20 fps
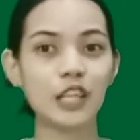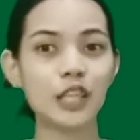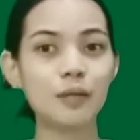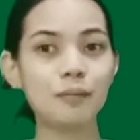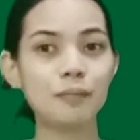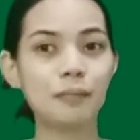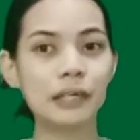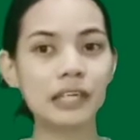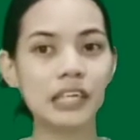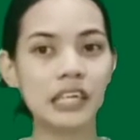at
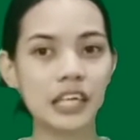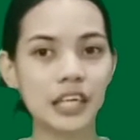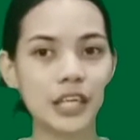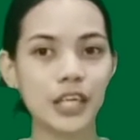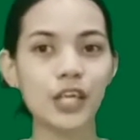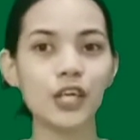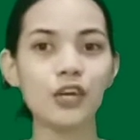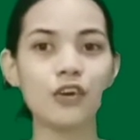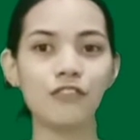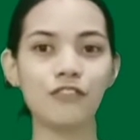the
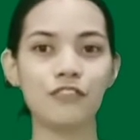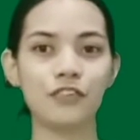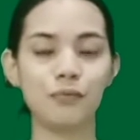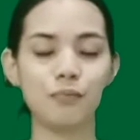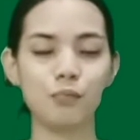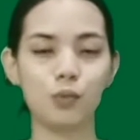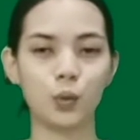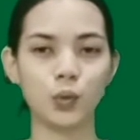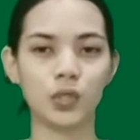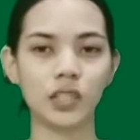beginning of the
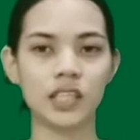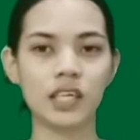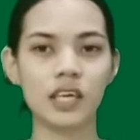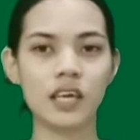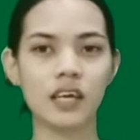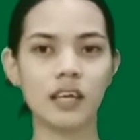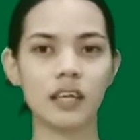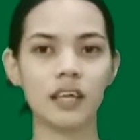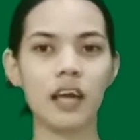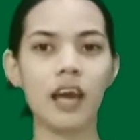
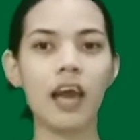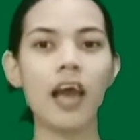music,